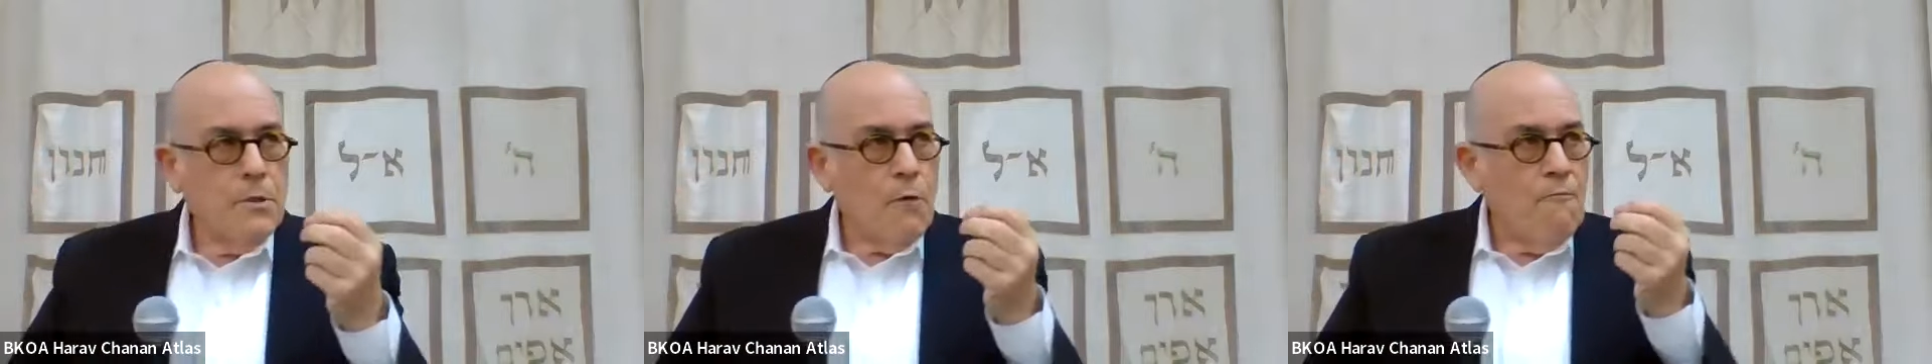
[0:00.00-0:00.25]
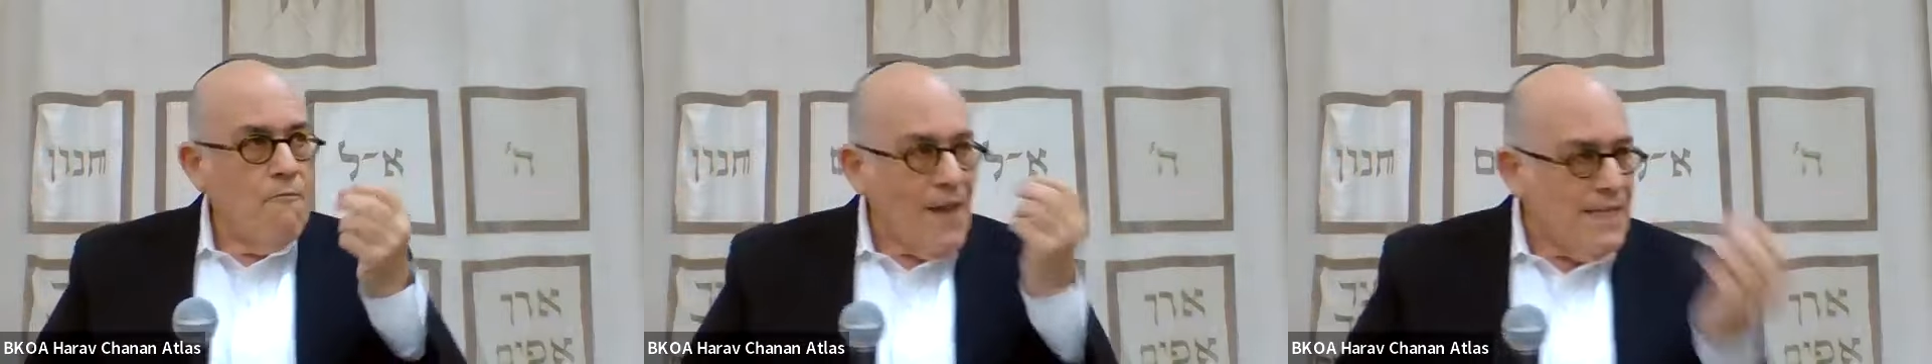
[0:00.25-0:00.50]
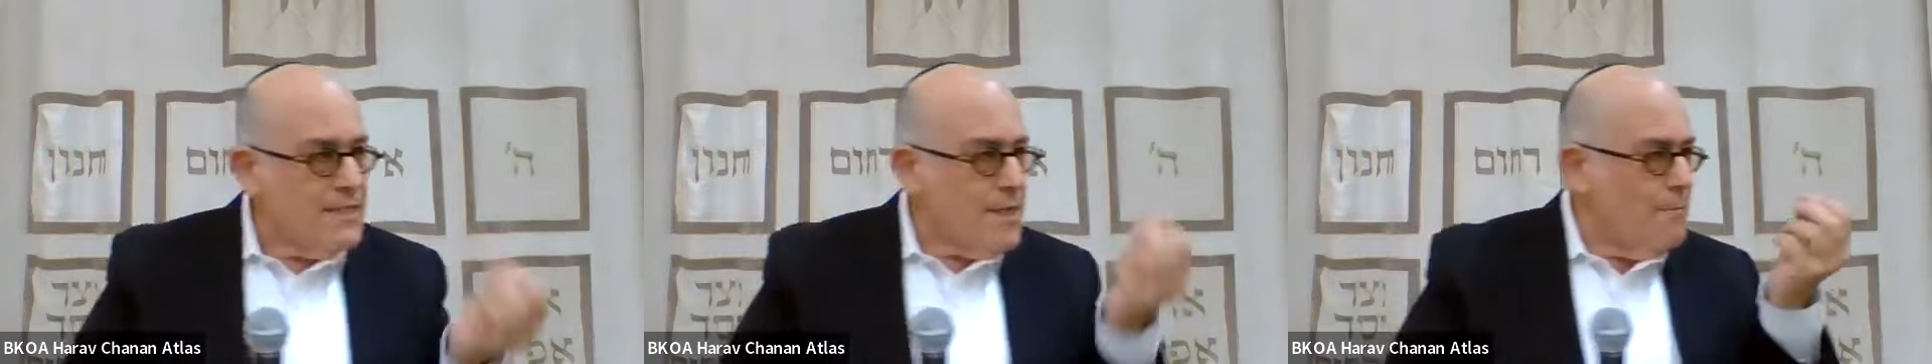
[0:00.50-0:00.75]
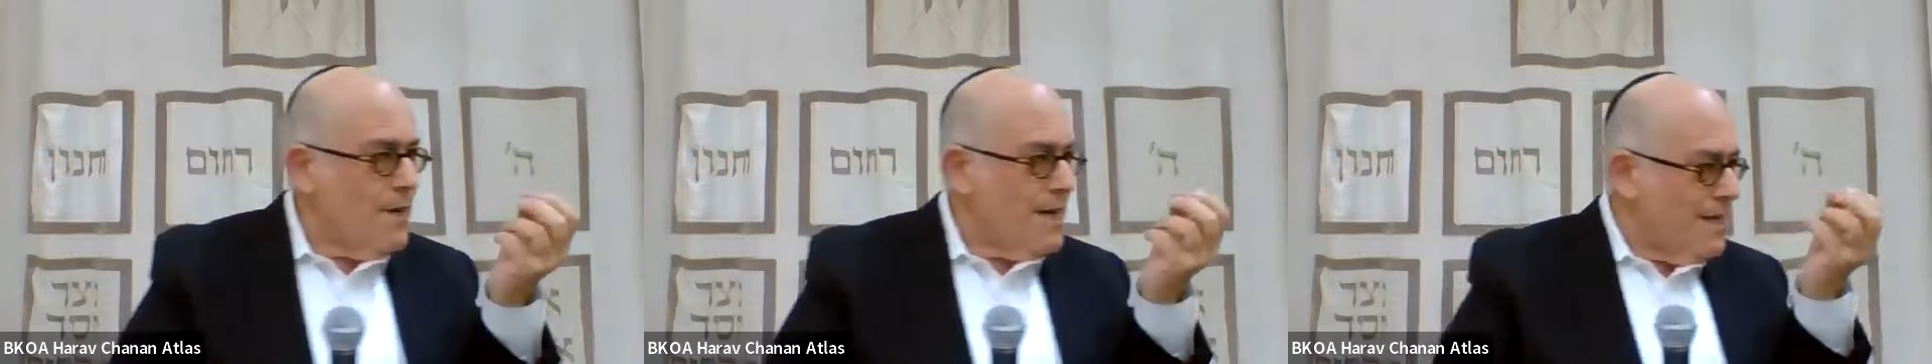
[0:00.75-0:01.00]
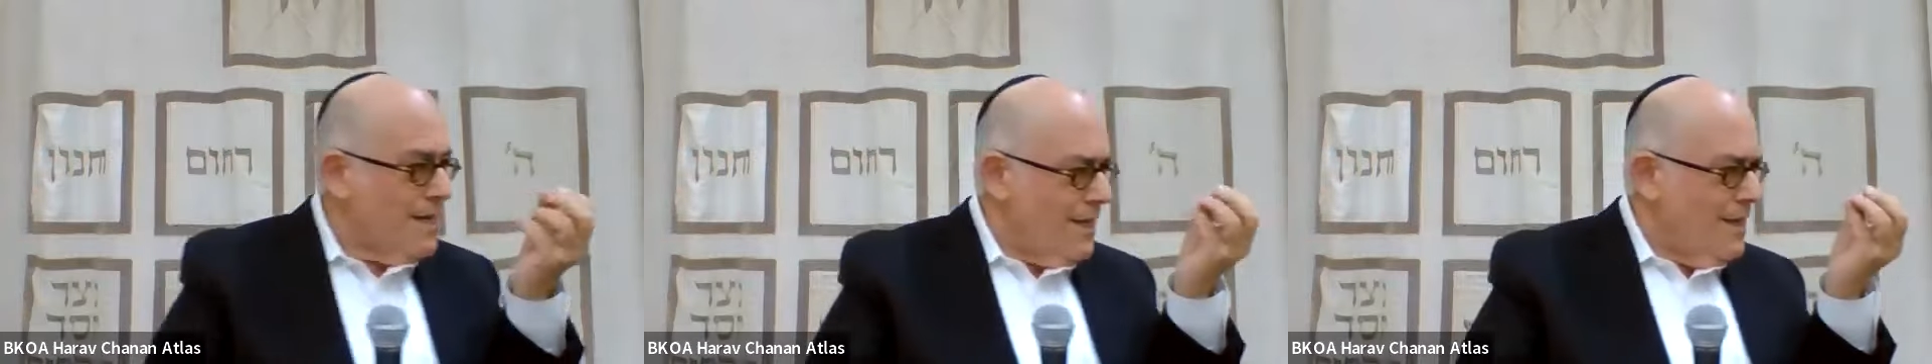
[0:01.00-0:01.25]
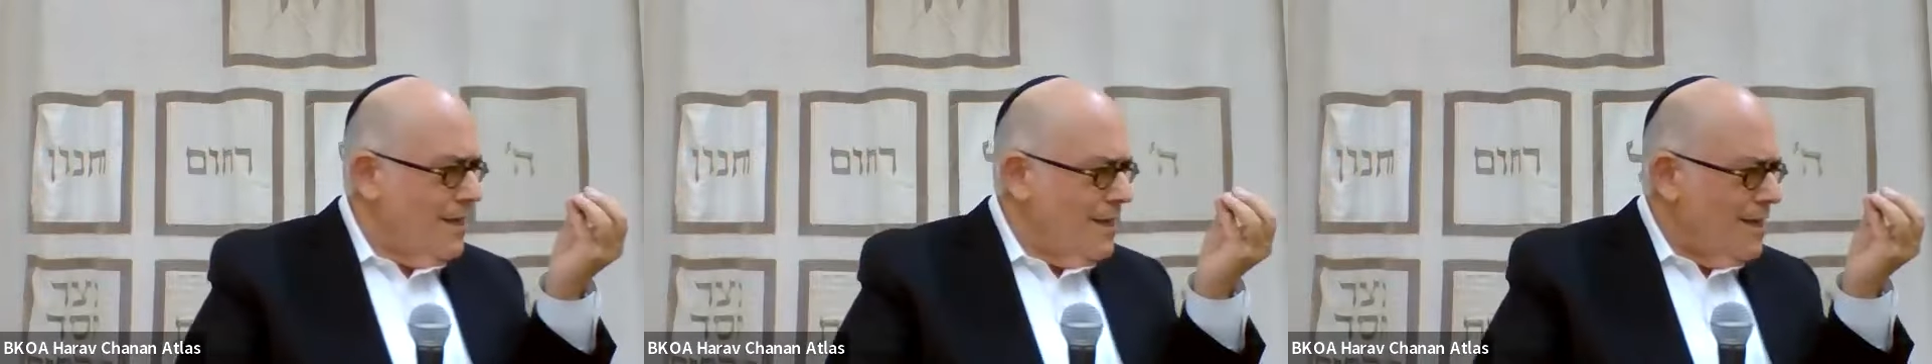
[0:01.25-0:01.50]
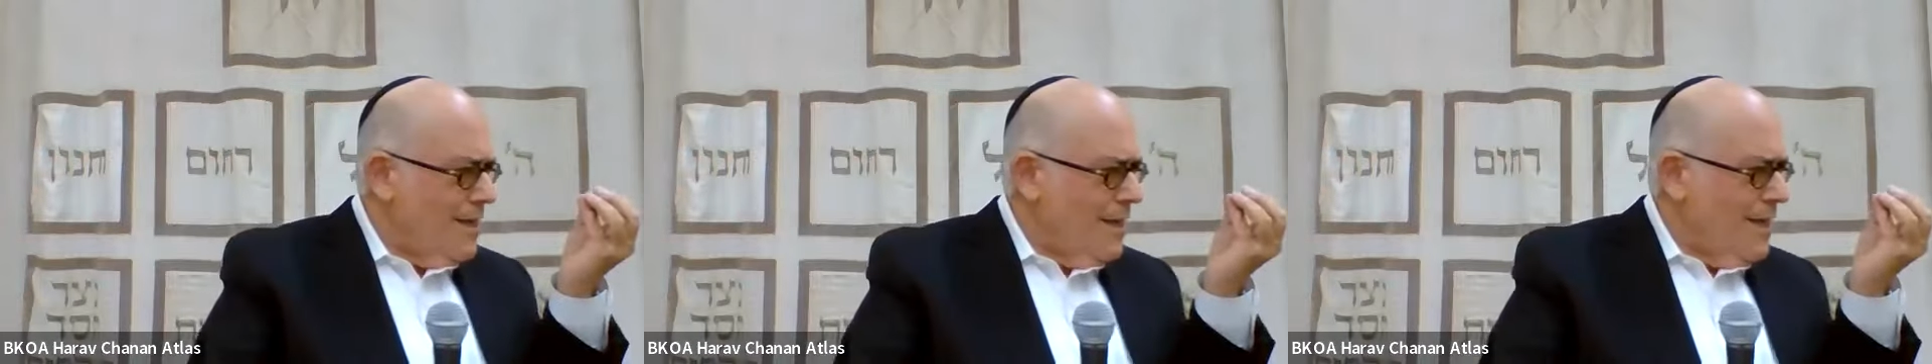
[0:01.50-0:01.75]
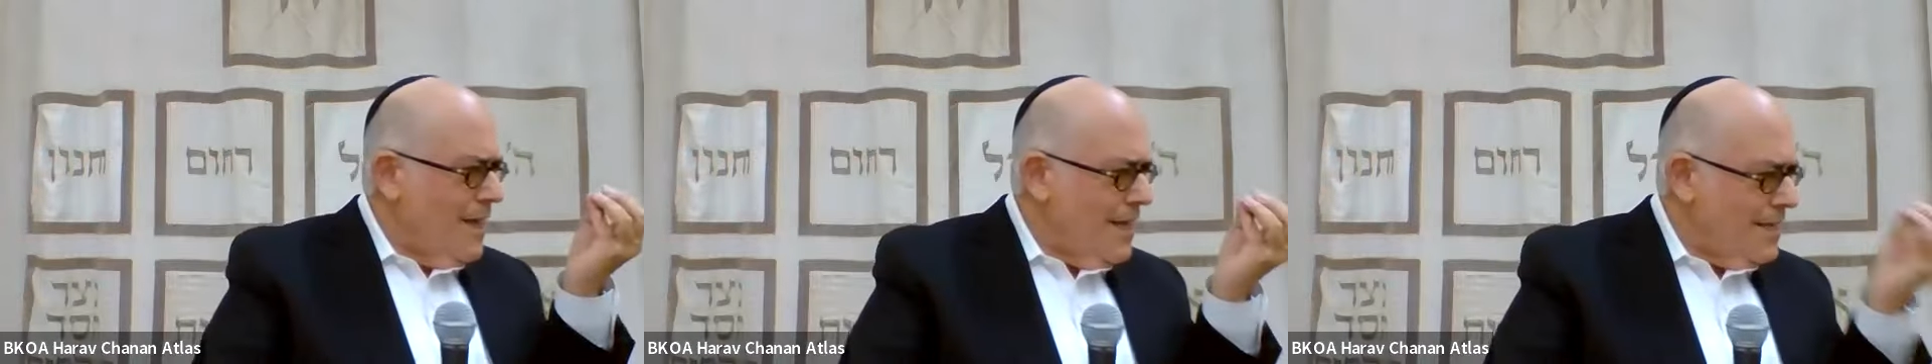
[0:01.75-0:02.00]
To face somebody
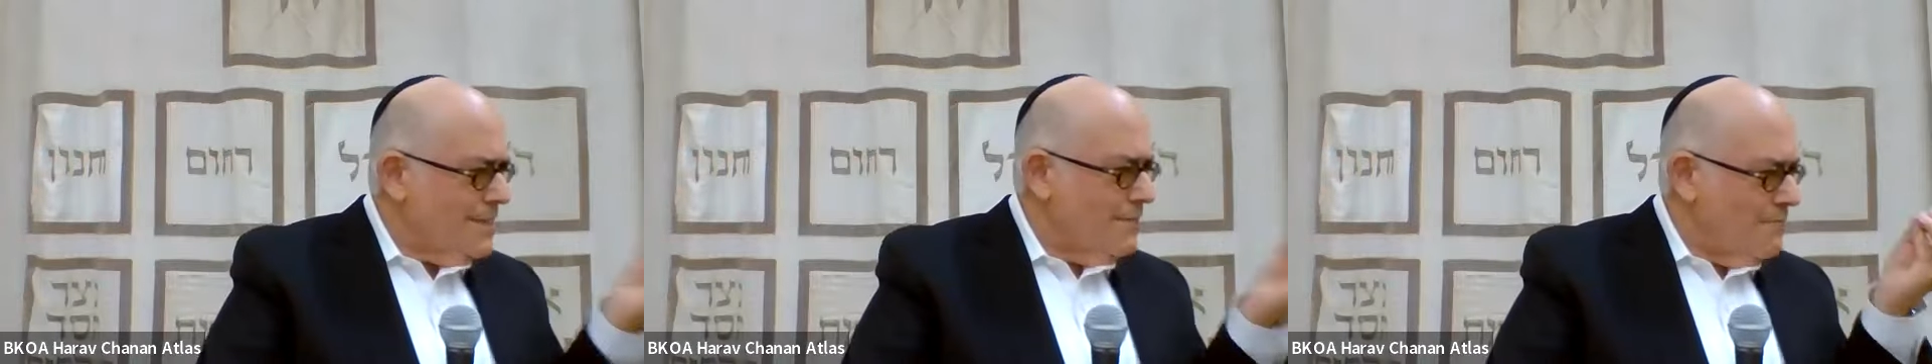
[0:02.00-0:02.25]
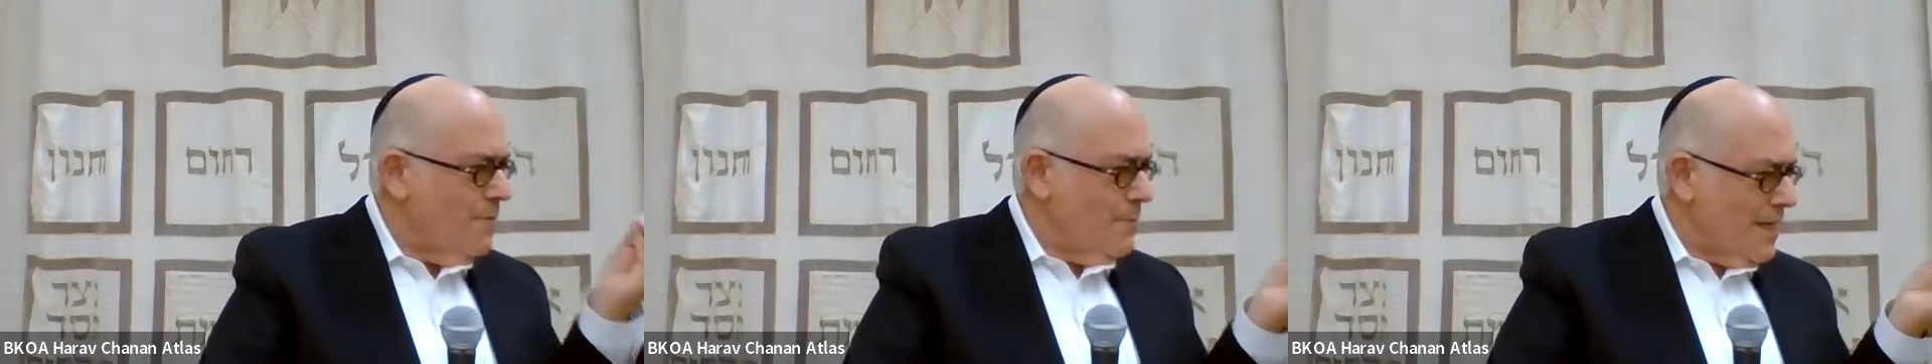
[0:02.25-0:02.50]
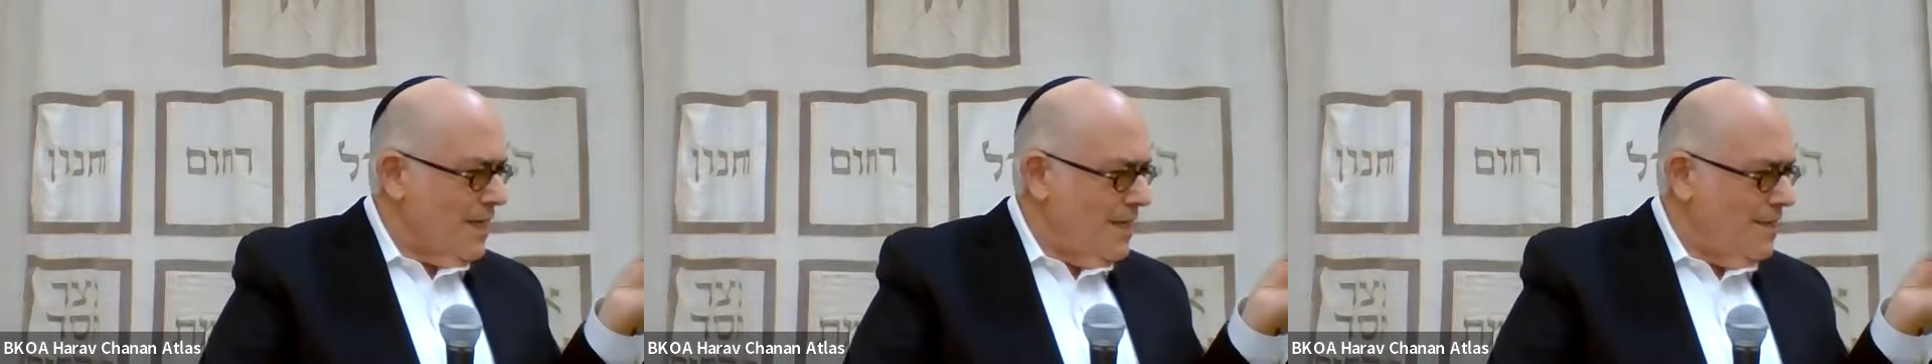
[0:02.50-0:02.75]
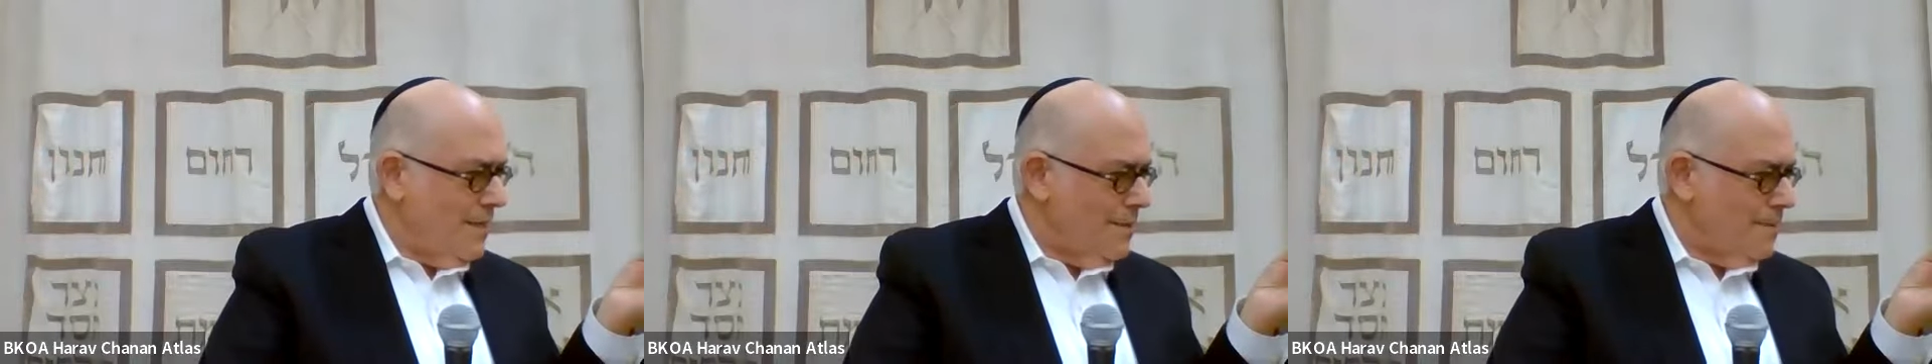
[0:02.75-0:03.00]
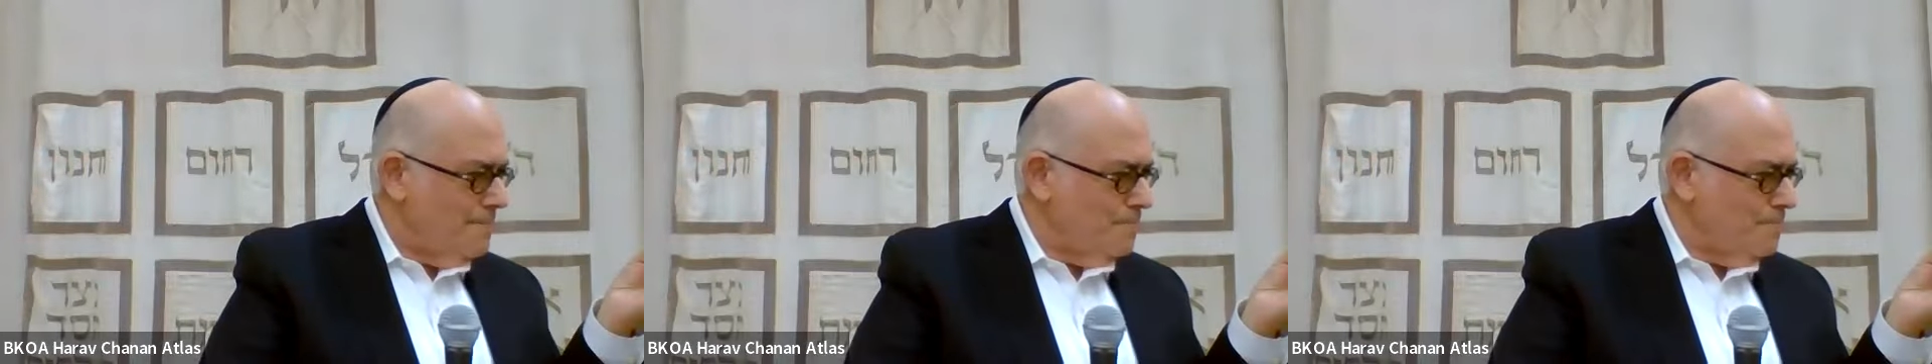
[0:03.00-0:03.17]
and ask them for mechila,